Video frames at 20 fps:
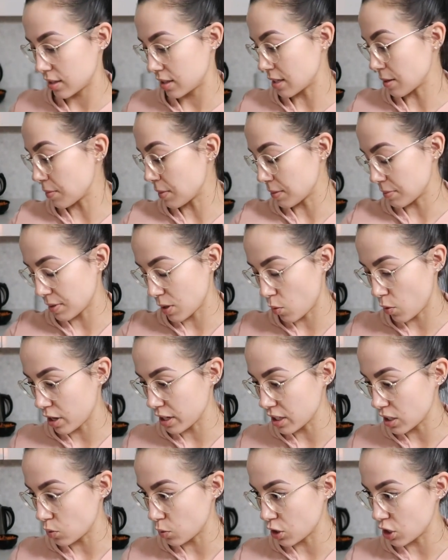Sometimes I
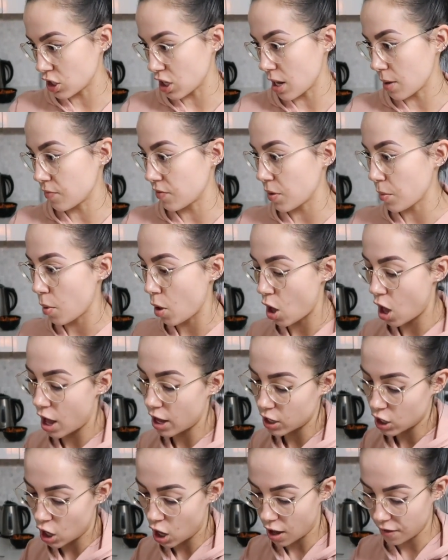want to switch it up from
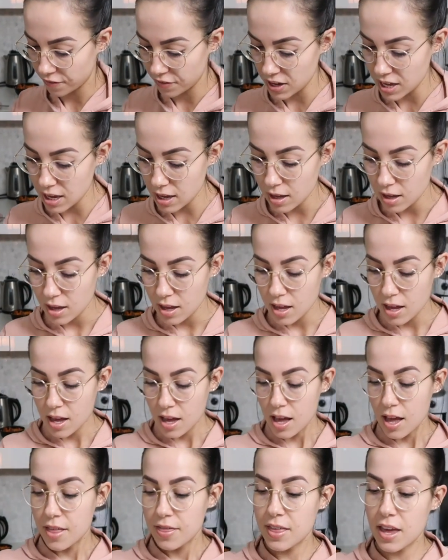hot coffee.
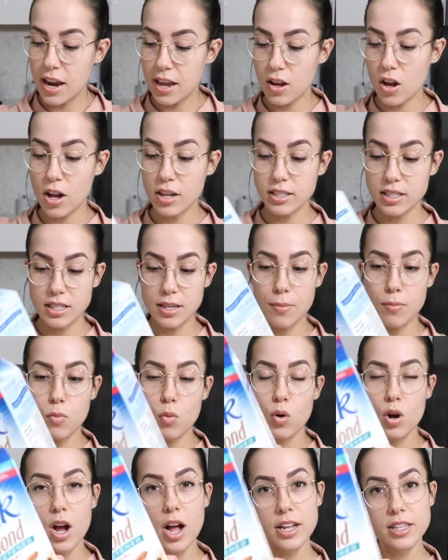Then I got some
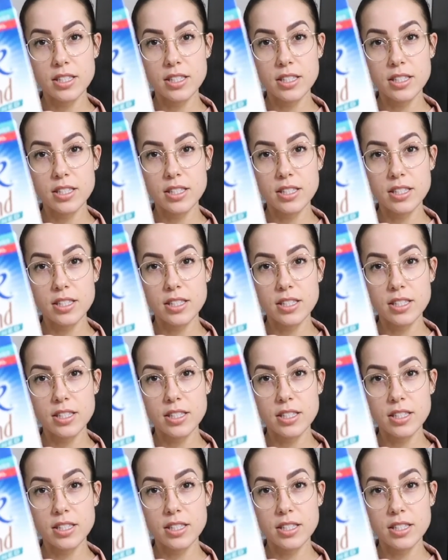more